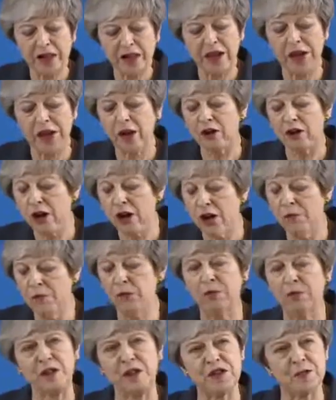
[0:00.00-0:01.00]
They are
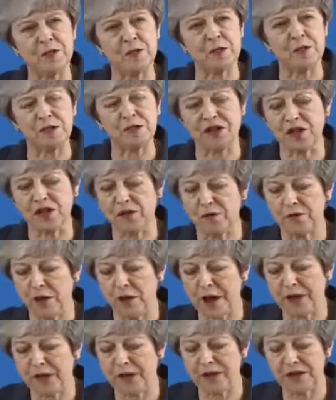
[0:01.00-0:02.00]
noble principles that
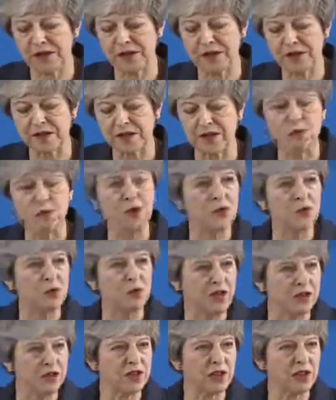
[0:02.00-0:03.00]
define us and which we
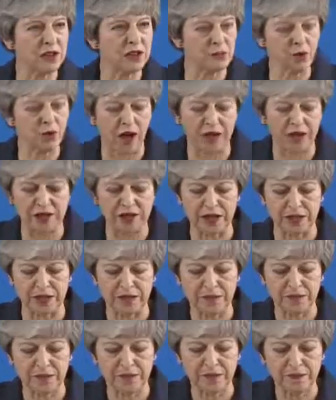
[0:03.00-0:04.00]
can take pride in.
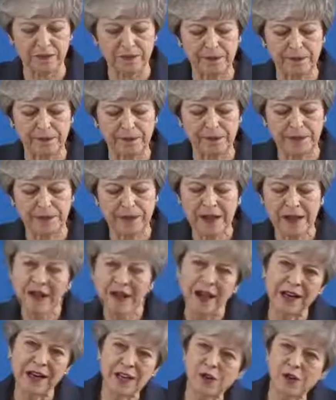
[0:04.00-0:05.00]

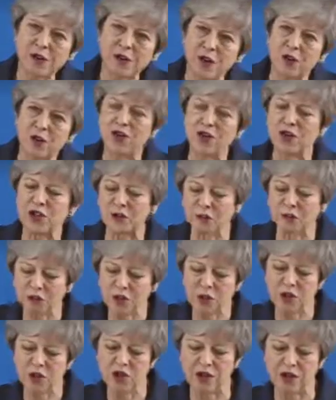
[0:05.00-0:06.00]
And as we look to the
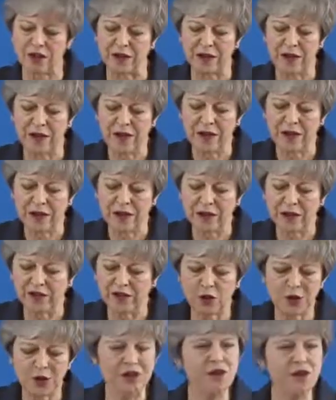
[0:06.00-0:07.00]
future and
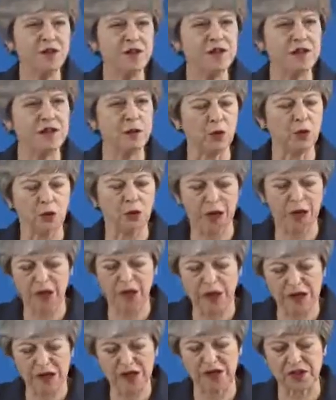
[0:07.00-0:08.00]
the questions it will
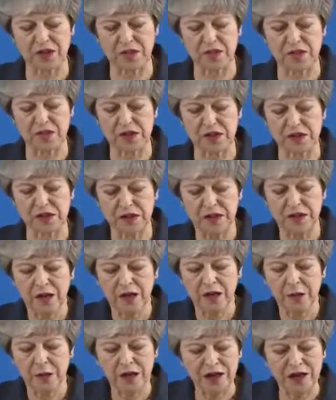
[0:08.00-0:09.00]
ask of us,
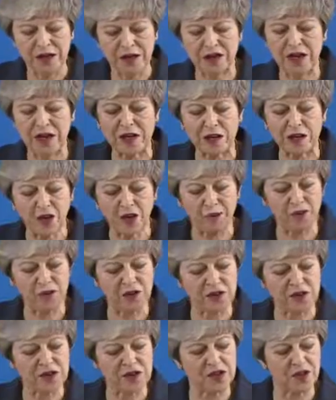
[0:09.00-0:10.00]
we can take
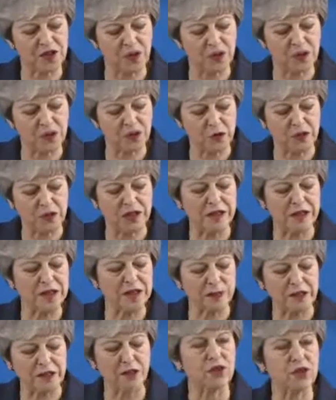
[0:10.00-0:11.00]
confidence that our union
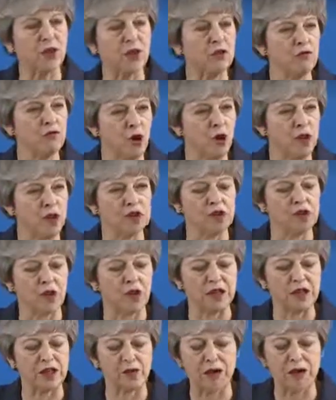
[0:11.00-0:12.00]
is built on
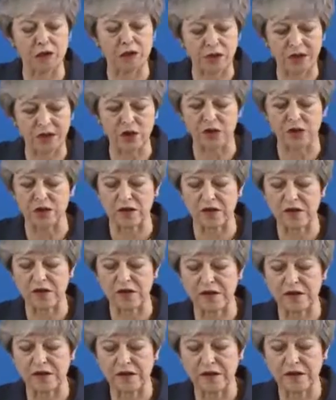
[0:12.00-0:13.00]
rock-solid
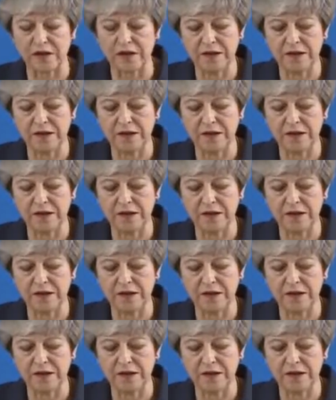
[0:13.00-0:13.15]
foundations.